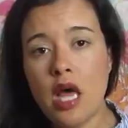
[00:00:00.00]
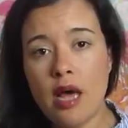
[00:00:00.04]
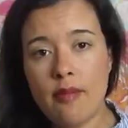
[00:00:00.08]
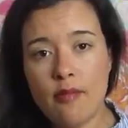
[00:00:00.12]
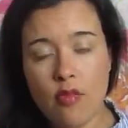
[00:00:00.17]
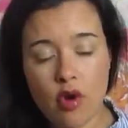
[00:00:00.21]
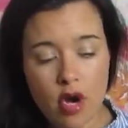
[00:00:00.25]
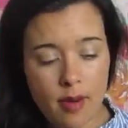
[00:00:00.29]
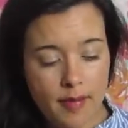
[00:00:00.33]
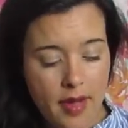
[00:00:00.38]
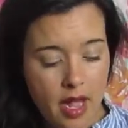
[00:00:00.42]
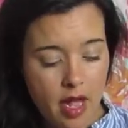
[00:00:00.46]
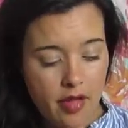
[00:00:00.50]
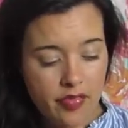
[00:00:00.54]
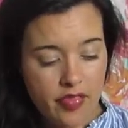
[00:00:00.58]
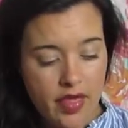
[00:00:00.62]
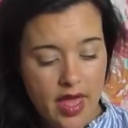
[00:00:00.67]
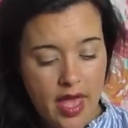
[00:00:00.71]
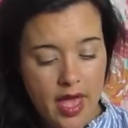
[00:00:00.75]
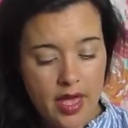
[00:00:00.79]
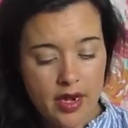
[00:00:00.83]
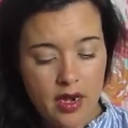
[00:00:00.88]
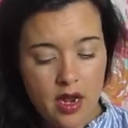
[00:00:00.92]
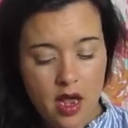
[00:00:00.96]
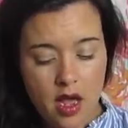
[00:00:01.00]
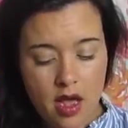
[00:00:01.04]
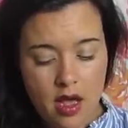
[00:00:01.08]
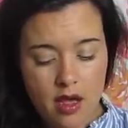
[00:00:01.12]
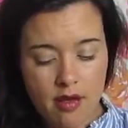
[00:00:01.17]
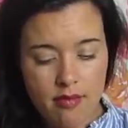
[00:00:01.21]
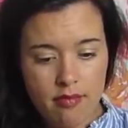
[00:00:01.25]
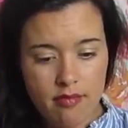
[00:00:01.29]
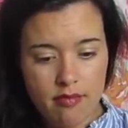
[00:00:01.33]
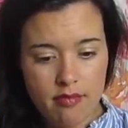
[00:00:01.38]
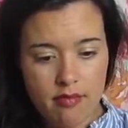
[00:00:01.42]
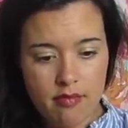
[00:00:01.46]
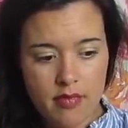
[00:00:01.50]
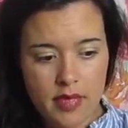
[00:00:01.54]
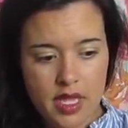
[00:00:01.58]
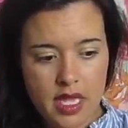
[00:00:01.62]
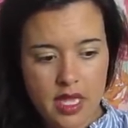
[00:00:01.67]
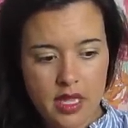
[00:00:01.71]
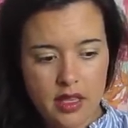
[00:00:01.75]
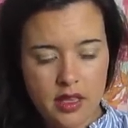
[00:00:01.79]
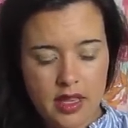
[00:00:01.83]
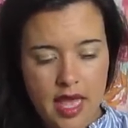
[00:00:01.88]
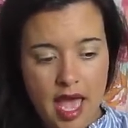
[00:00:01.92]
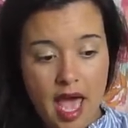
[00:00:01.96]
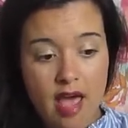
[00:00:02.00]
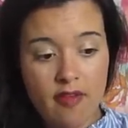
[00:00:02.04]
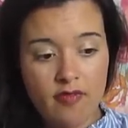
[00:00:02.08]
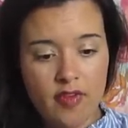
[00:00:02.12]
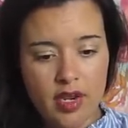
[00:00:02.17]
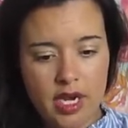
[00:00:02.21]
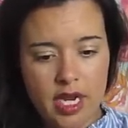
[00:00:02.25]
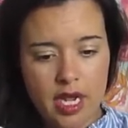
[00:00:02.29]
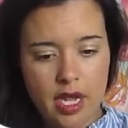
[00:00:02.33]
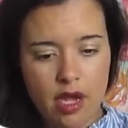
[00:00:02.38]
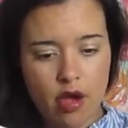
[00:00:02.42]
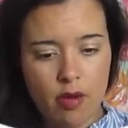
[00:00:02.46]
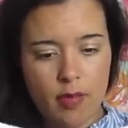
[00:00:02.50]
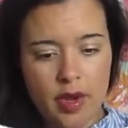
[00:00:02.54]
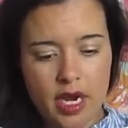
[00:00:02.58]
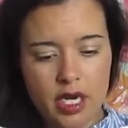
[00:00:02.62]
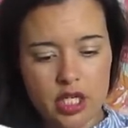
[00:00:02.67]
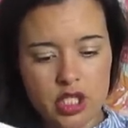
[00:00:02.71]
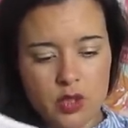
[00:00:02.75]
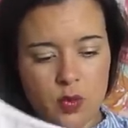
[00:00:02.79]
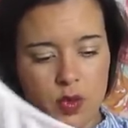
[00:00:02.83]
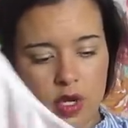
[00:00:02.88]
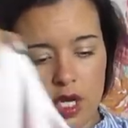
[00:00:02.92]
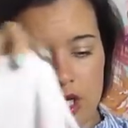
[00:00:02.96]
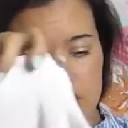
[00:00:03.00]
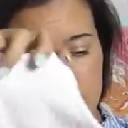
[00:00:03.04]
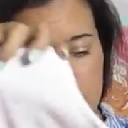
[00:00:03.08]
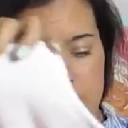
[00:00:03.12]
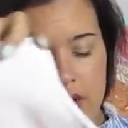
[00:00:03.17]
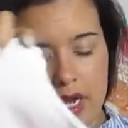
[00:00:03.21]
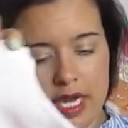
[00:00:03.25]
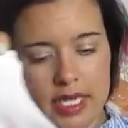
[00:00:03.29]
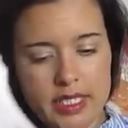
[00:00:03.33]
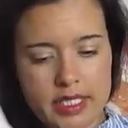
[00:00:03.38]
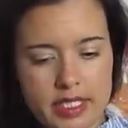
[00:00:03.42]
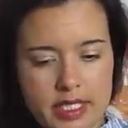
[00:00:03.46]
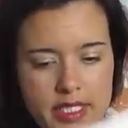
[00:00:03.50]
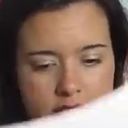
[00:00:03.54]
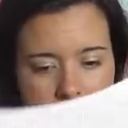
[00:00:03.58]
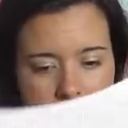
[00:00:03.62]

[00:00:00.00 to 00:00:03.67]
lot more about that in that video, but I just wanted you guys to